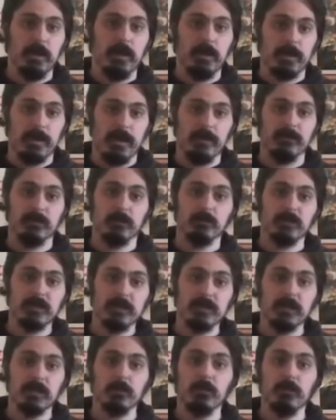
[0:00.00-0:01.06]
and have them
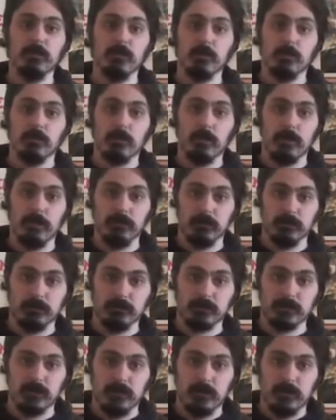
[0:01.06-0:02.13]
dealing with new
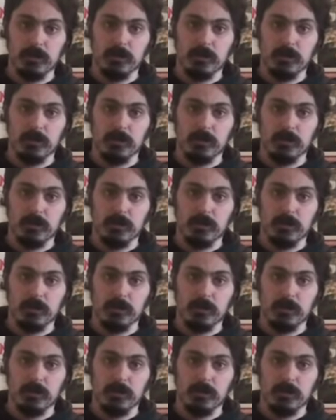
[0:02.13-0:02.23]
problems.